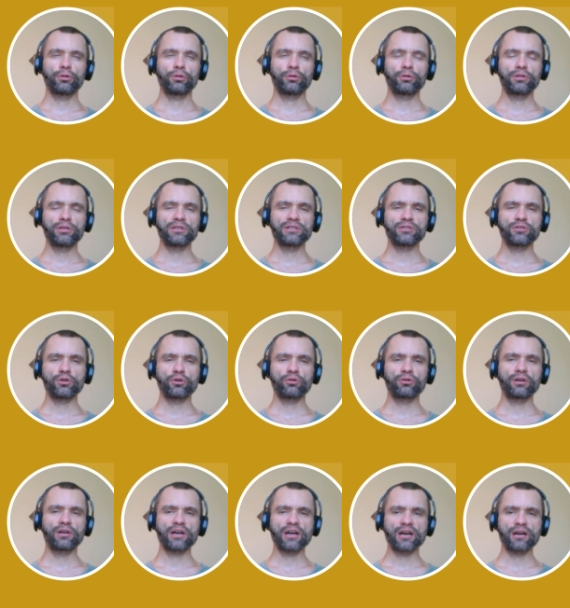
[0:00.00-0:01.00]
these
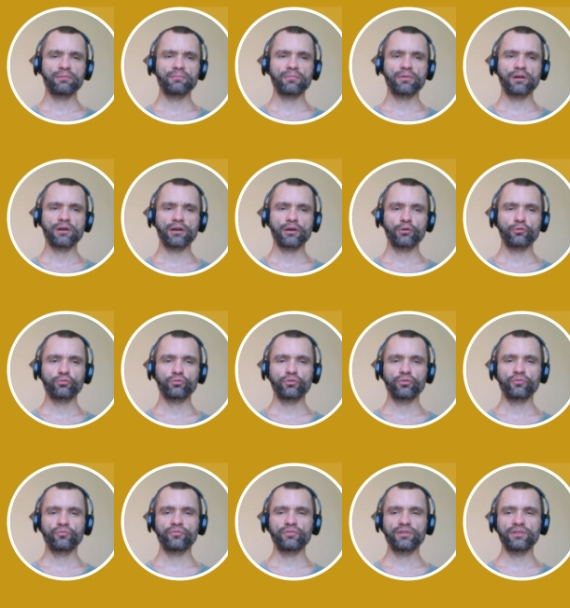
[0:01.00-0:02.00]
don't come out
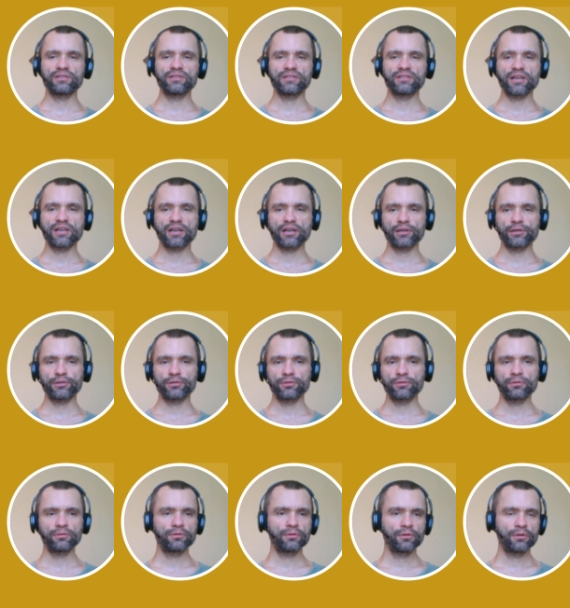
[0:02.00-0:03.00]
of design,
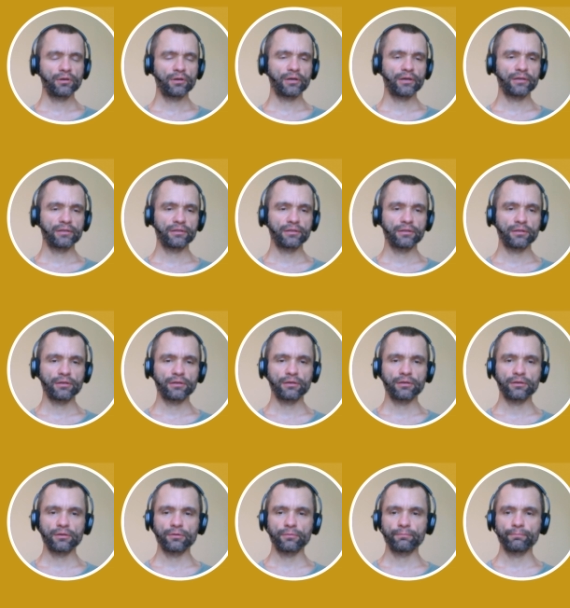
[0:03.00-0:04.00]
and
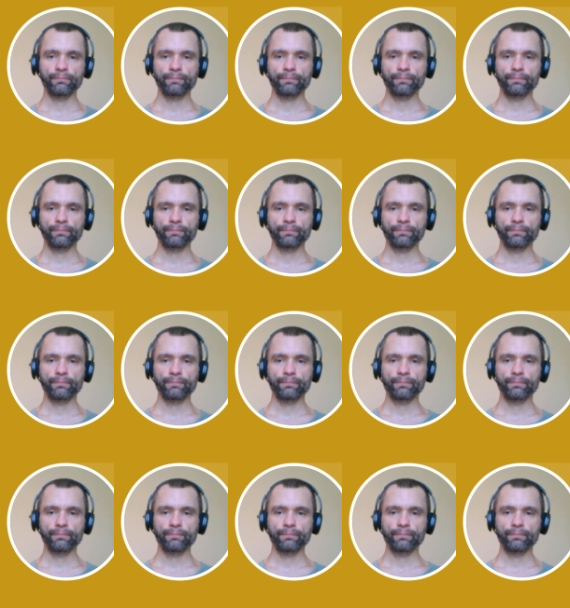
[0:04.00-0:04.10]
uh,